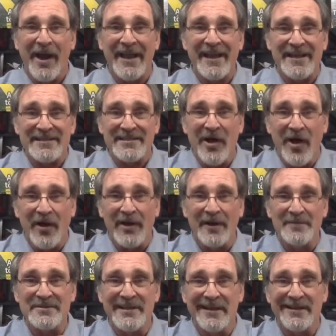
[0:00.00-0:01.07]
It all
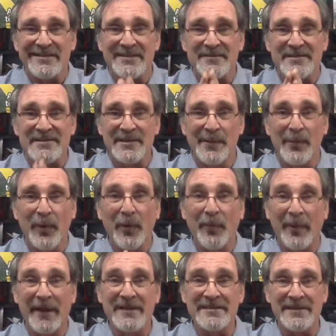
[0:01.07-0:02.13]
comes down to some simple
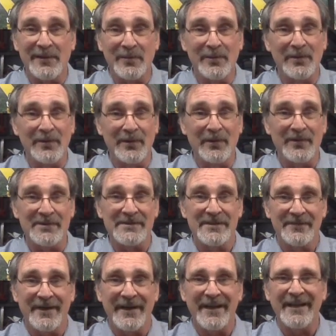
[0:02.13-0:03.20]
basic rules,
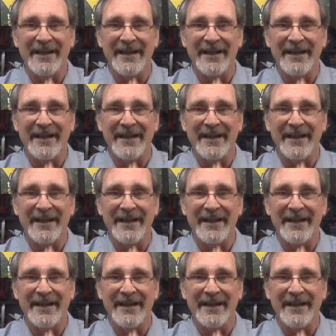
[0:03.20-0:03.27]
right?